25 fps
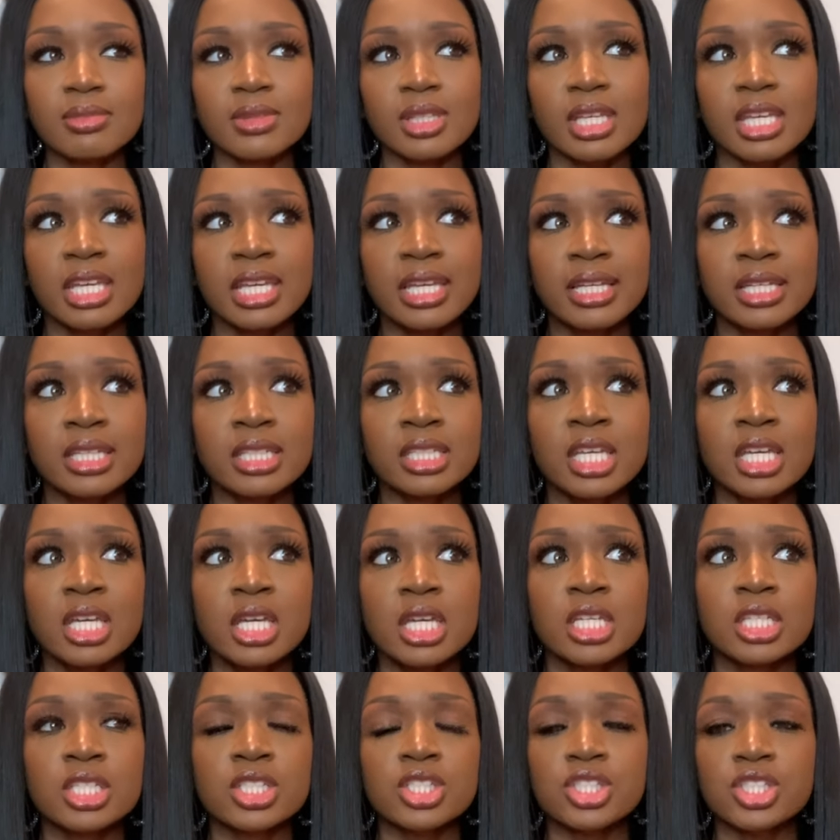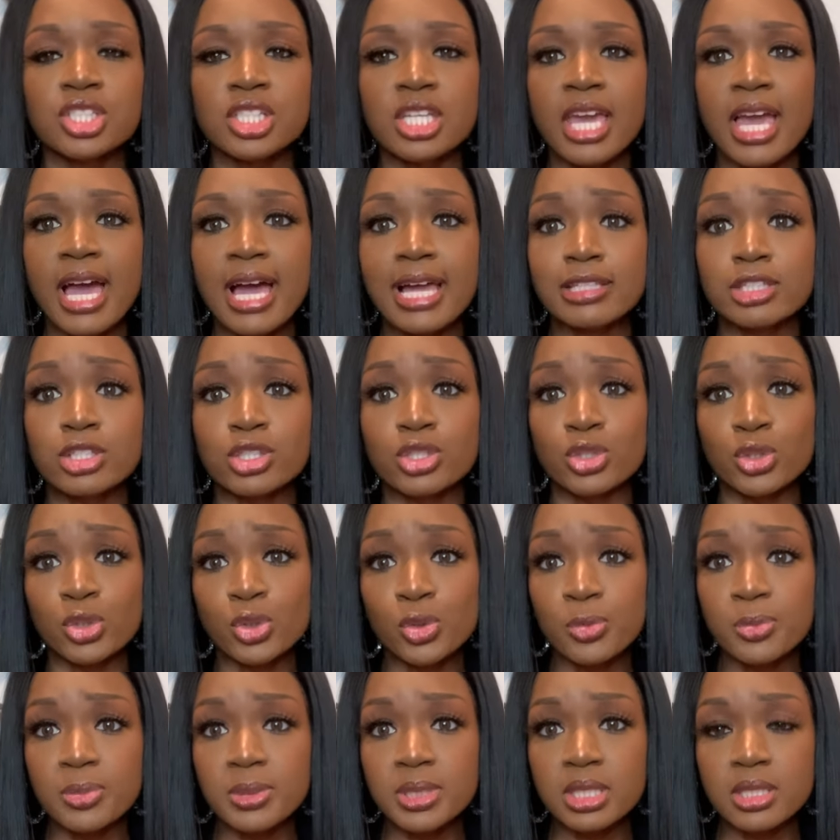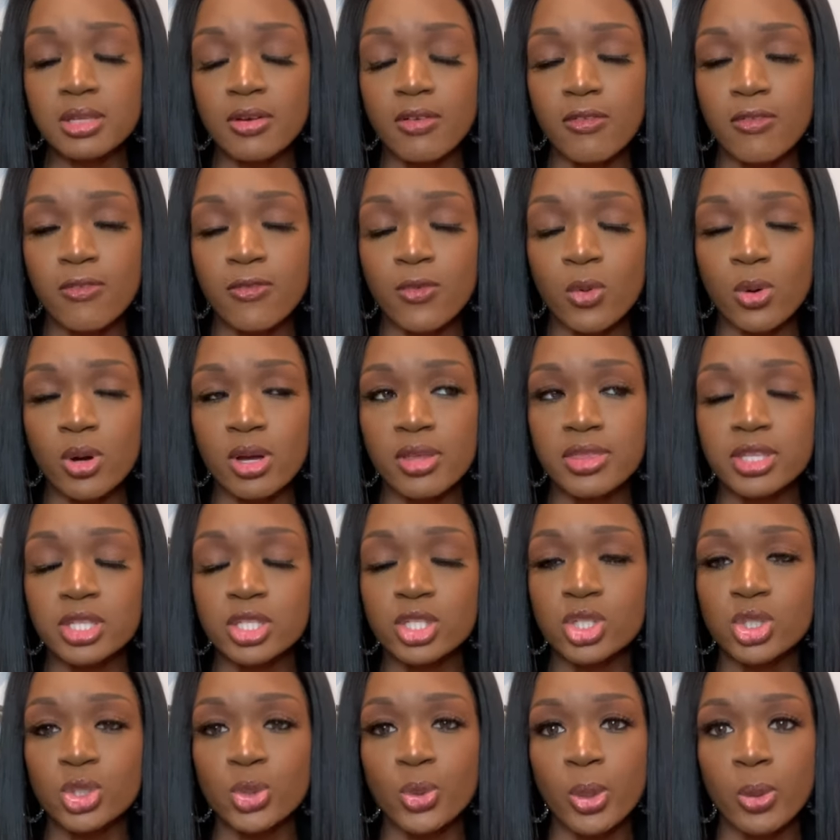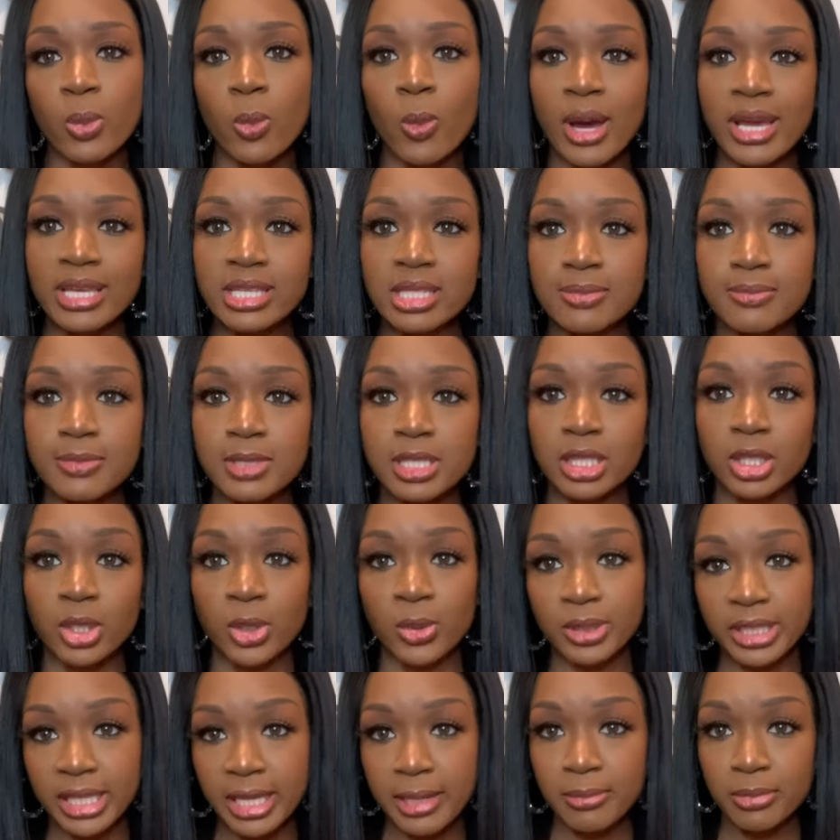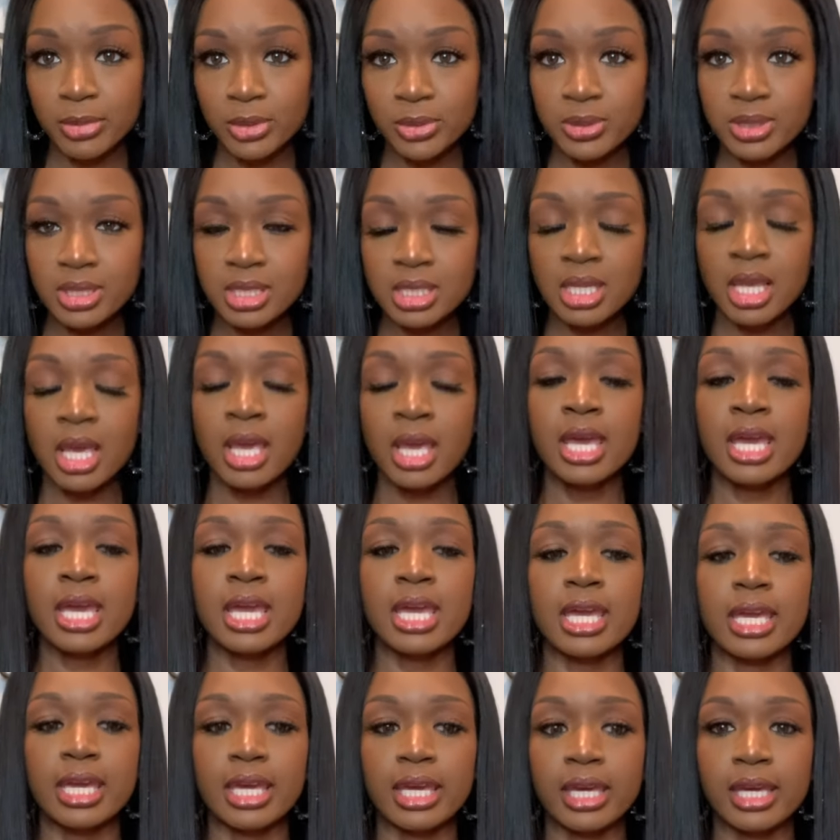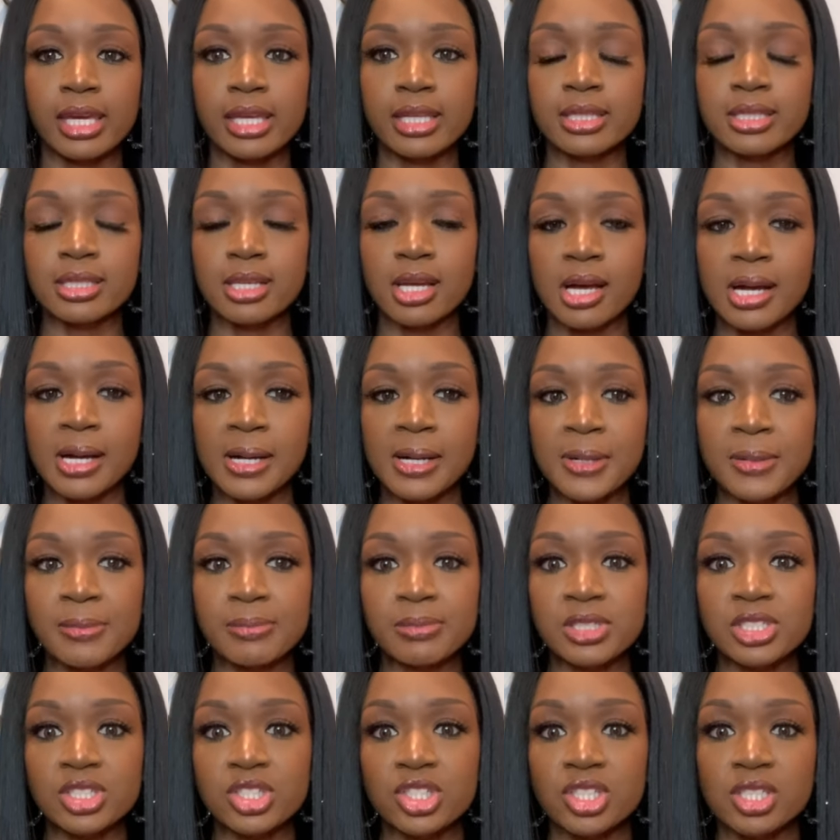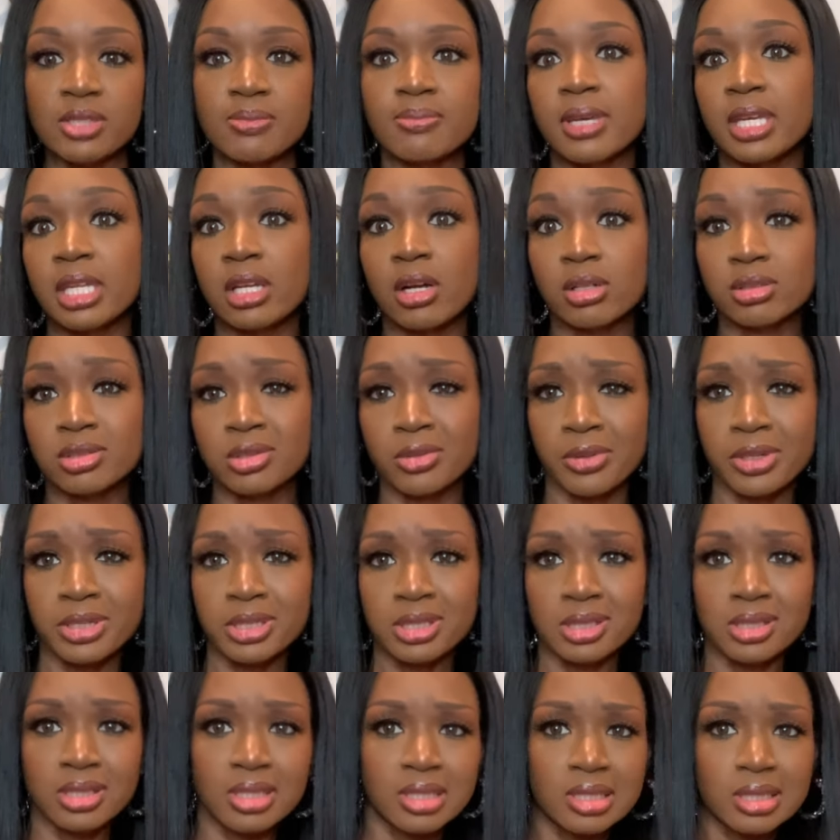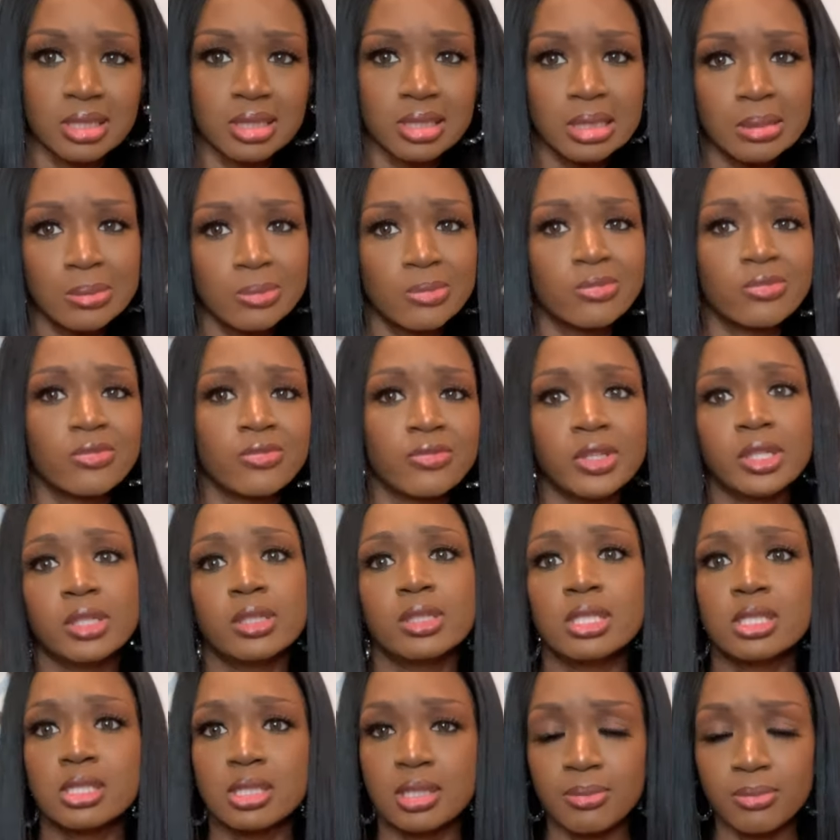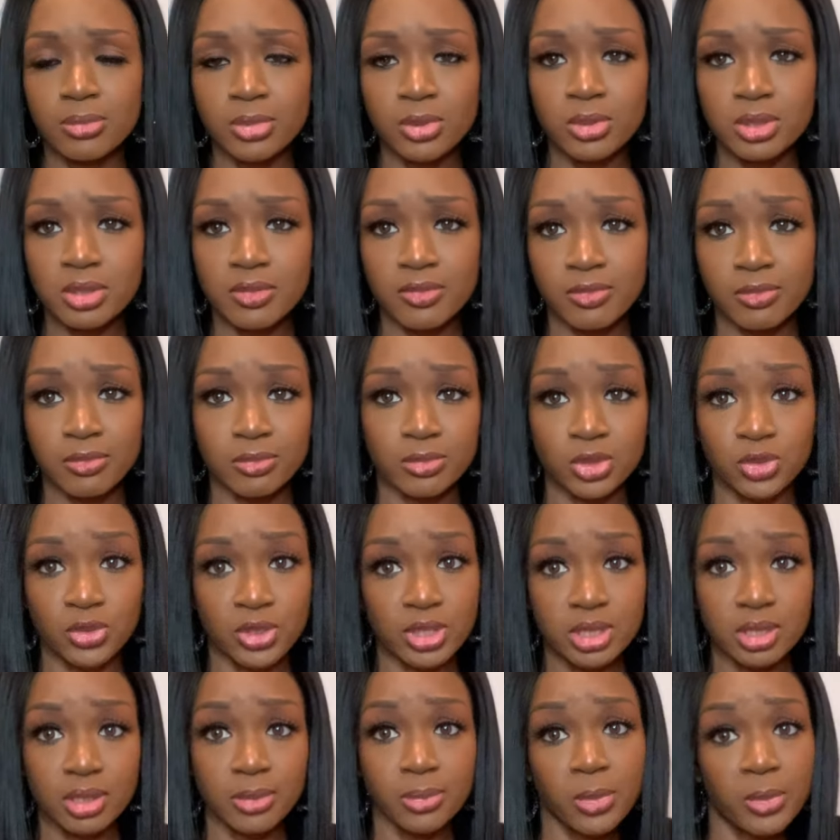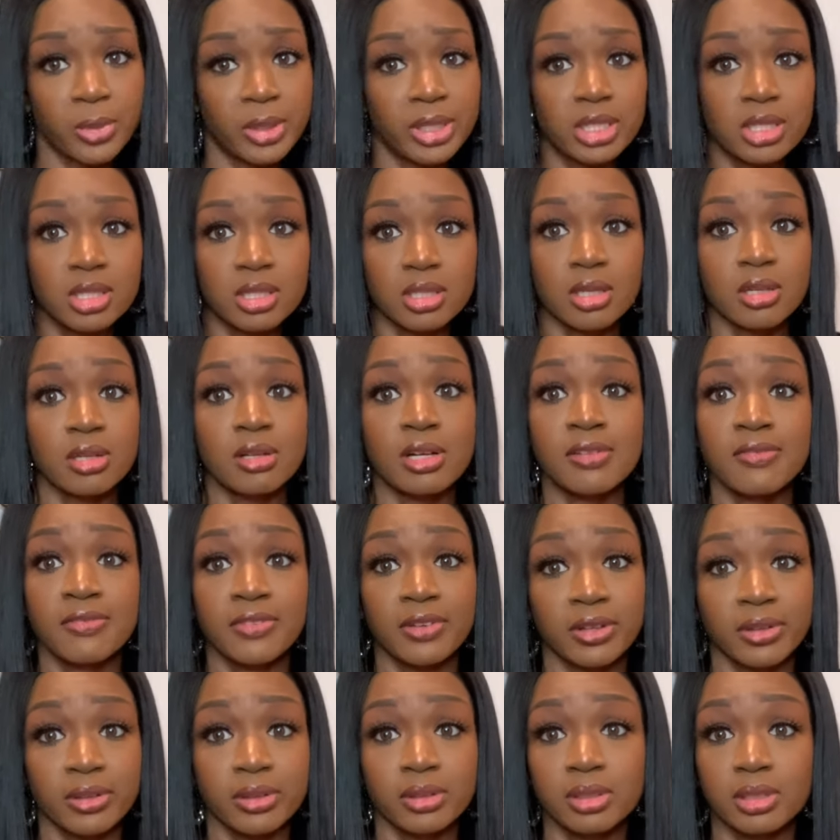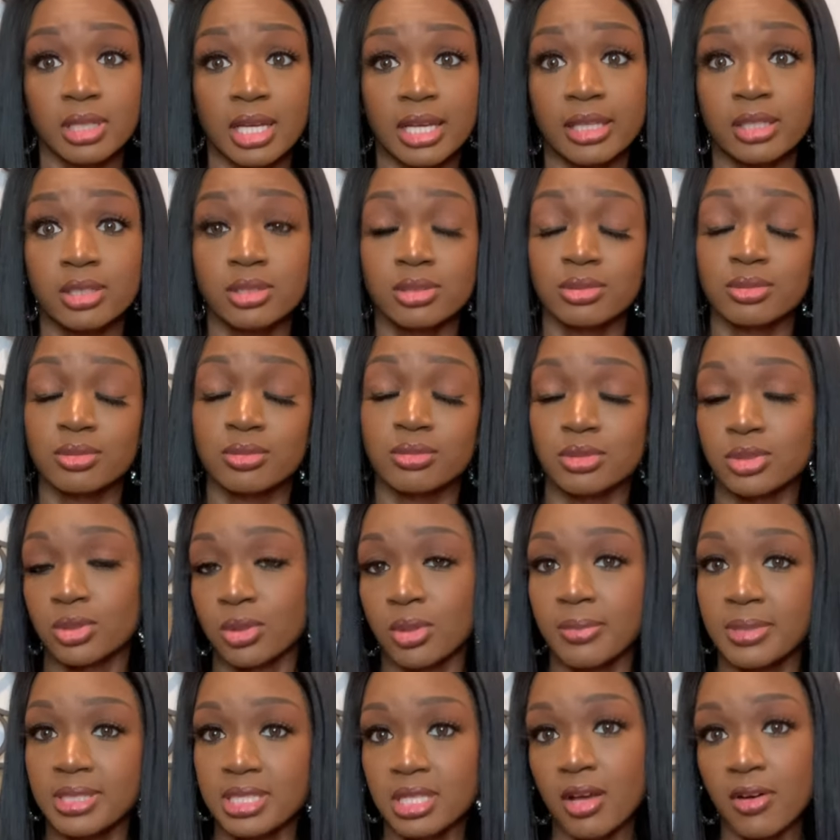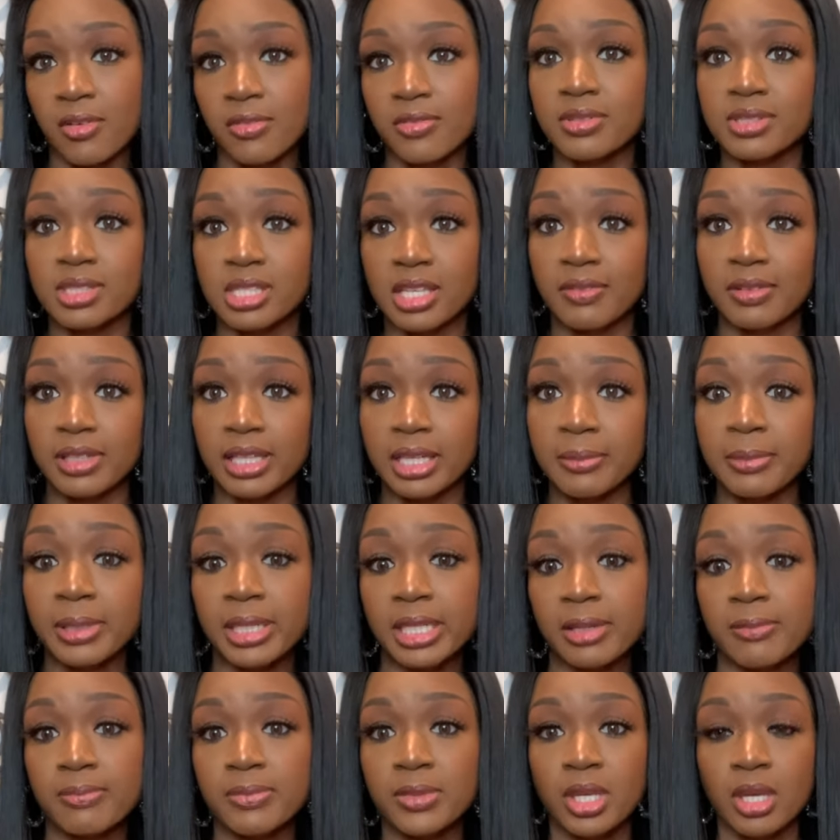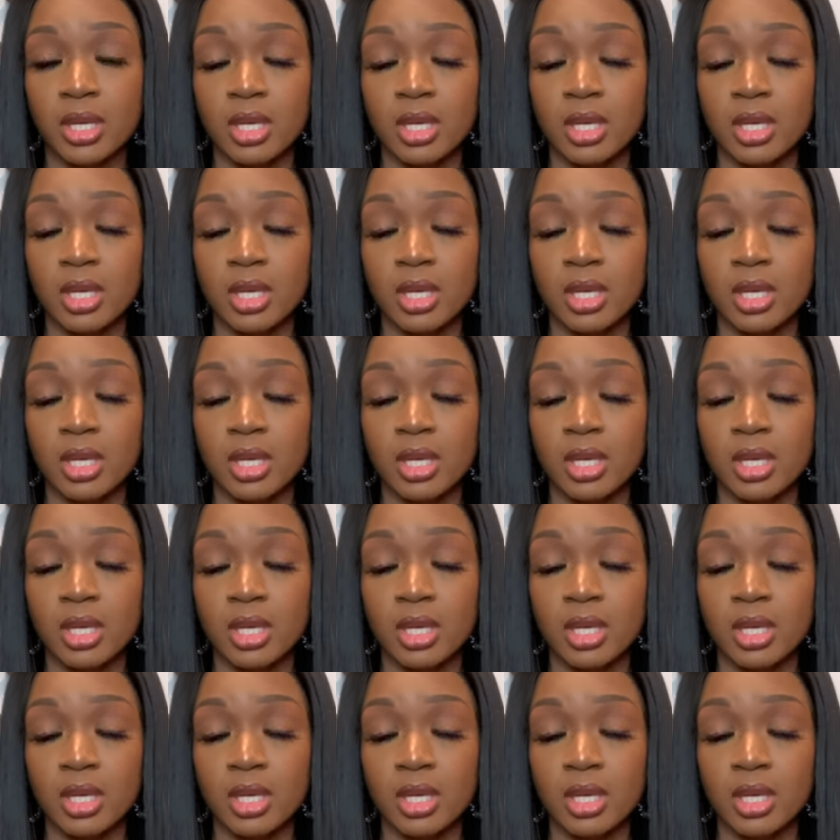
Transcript: And she had dupes for the Stuart Weitzman Lowland boots, and, um, and she made alterations, and it seemed fairly simple and straight to the point. So I figured I could do it myself, save a lot of money.